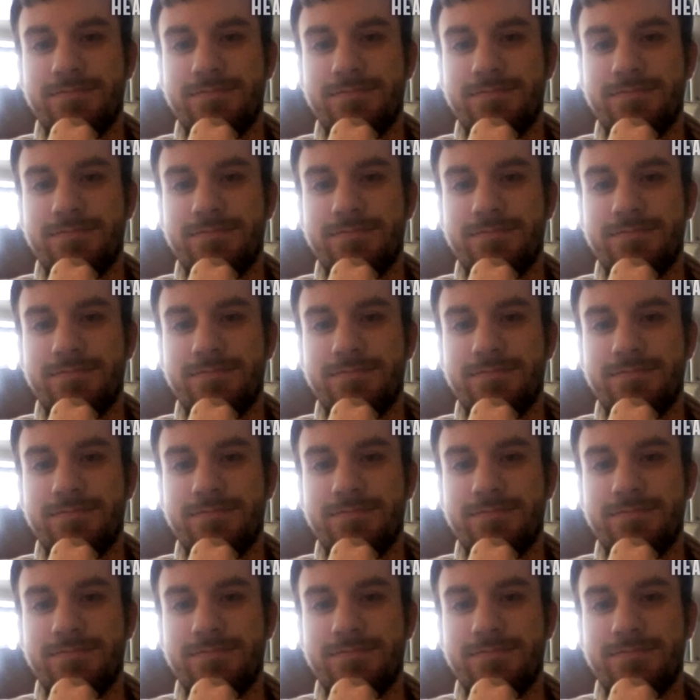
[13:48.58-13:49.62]

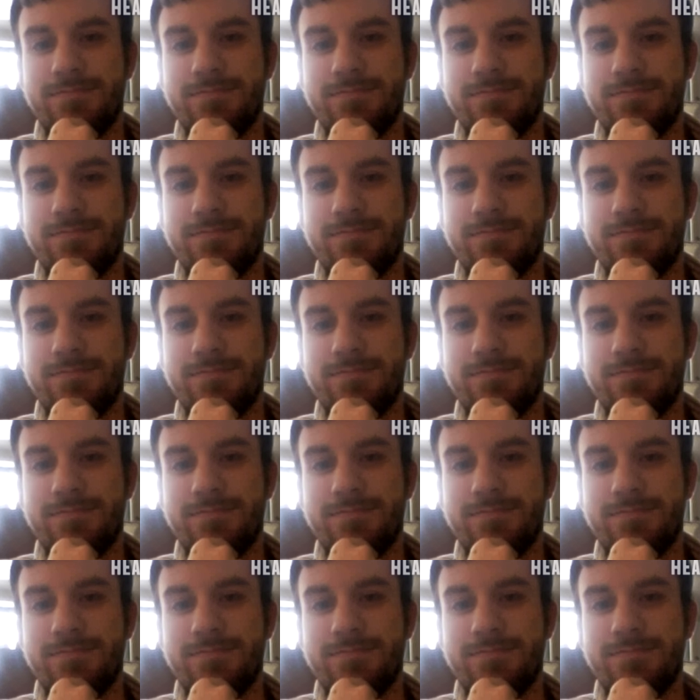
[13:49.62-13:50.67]

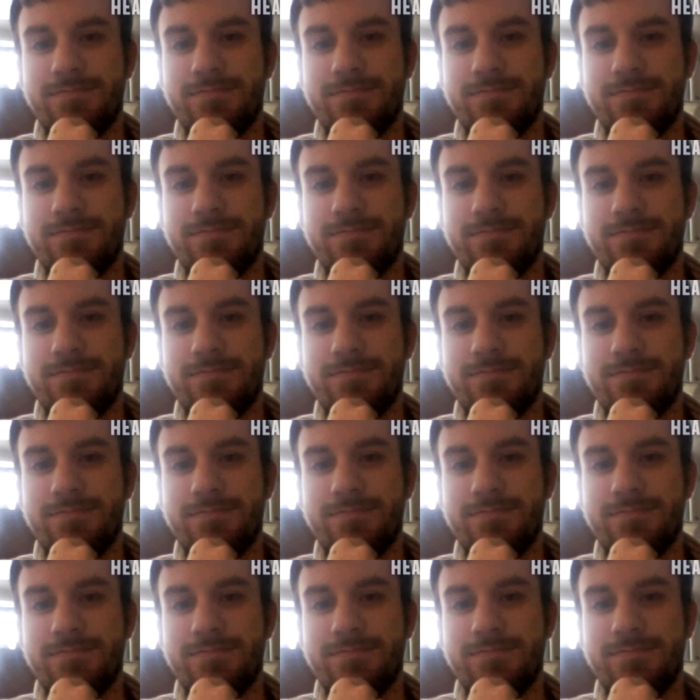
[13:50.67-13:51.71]

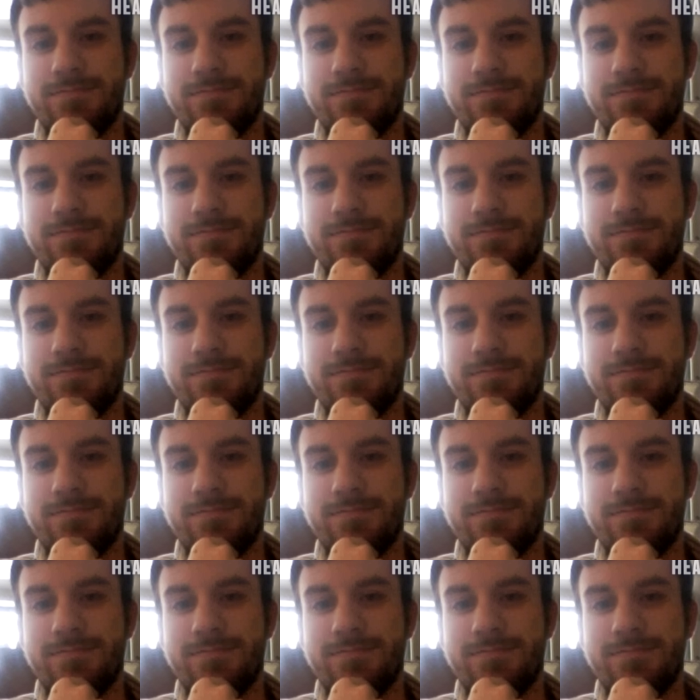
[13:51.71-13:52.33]
(no lip movement)